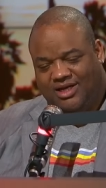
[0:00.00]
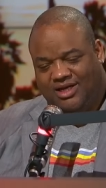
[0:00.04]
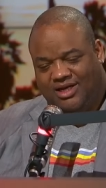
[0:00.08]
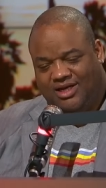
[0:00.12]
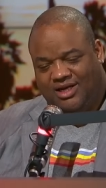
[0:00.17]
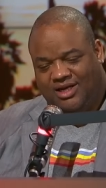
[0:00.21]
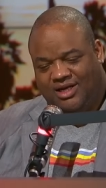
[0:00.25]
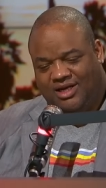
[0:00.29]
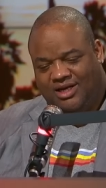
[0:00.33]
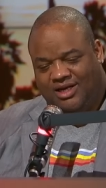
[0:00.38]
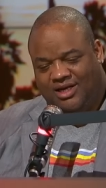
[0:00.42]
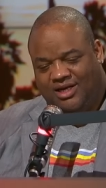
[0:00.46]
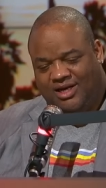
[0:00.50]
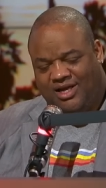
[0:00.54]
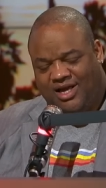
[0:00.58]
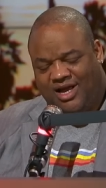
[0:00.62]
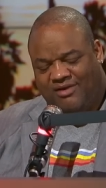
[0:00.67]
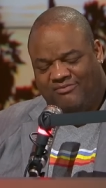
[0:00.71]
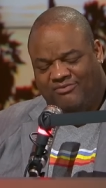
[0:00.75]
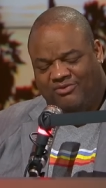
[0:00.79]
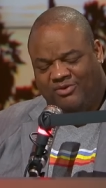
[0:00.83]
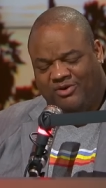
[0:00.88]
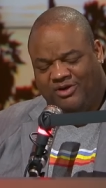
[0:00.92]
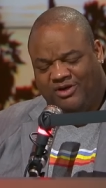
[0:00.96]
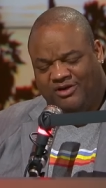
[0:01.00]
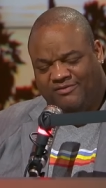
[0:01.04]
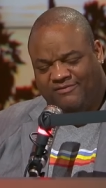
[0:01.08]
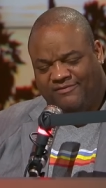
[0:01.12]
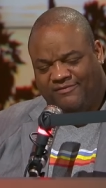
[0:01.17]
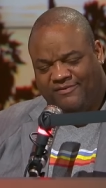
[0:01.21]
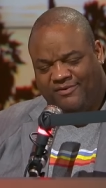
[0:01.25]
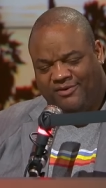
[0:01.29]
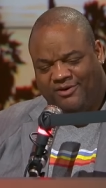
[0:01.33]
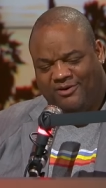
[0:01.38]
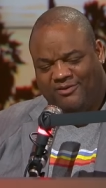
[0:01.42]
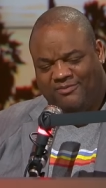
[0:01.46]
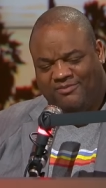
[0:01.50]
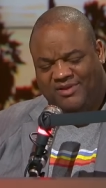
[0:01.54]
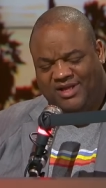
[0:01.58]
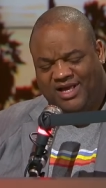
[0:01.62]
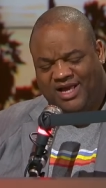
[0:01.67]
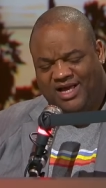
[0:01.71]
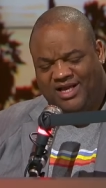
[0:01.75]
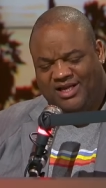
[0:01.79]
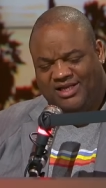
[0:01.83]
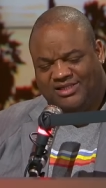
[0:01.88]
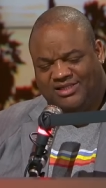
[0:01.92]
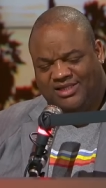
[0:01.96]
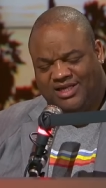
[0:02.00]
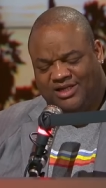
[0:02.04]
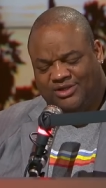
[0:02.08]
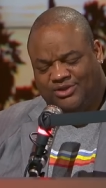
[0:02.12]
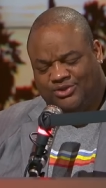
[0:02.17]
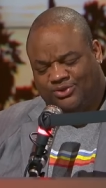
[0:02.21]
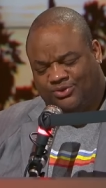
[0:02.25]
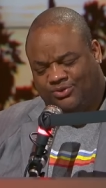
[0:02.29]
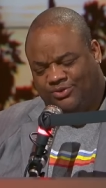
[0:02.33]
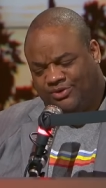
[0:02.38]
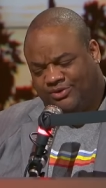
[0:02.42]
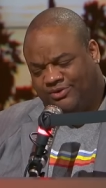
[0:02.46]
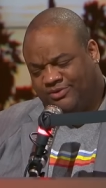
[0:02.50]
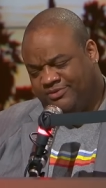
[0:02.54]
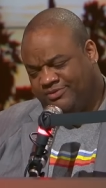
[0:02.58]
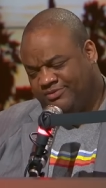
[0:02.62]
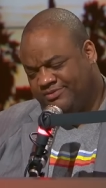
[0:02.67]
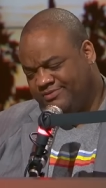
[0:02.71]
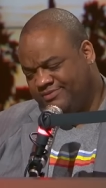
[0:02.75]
Uh, have you confirmed that? Is that true?